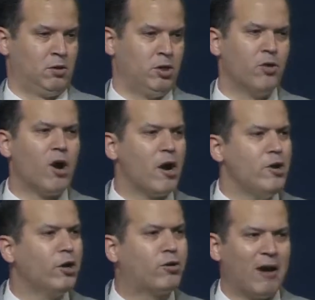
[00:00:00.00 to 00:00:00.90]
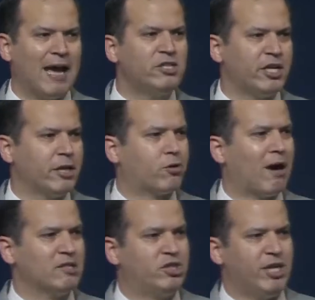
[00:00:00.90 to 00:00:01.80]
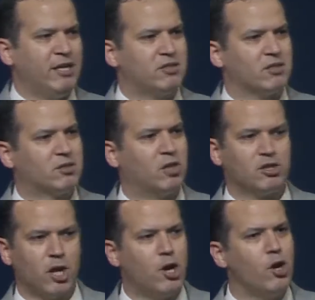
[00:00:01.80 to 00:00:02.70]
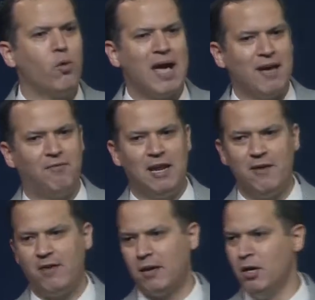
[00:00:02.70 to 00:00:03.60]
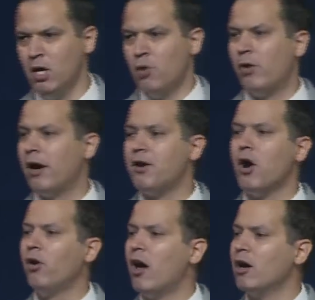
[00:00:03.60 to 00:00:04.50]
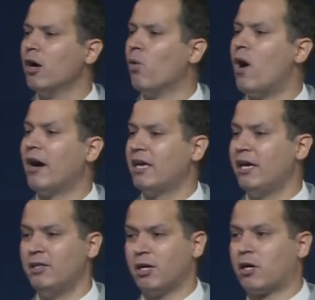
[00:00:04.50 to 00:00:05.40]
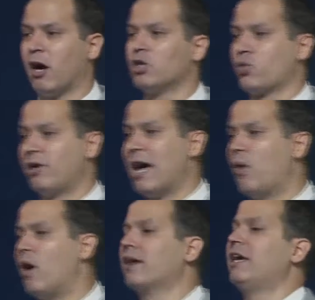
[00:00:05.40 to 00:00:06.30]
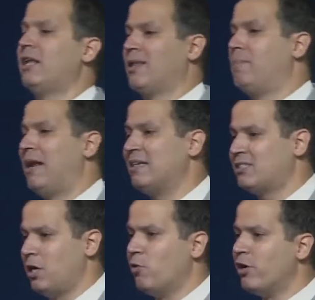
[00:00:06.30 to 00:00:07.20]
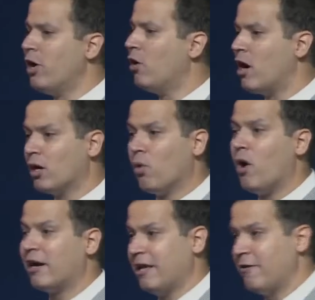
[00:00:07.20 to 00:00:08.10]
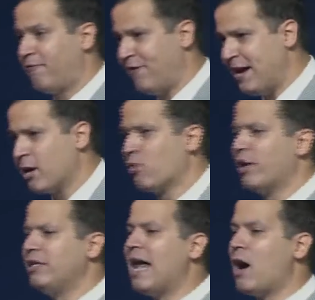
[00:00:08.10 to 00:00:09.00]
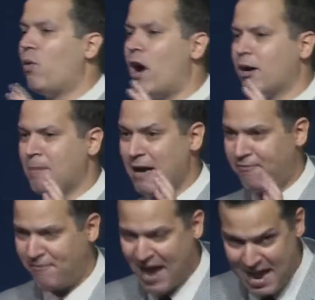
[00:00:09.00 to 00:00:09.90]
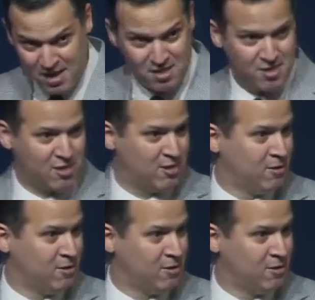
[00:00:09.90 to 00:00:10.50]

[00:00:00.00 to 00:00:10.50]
You are a new creation in Christ Jesus. There's a new way of living. We are no longer walking in the curse. We're now walking in the blessing. We're no longer walking in fear. We now walk by faith.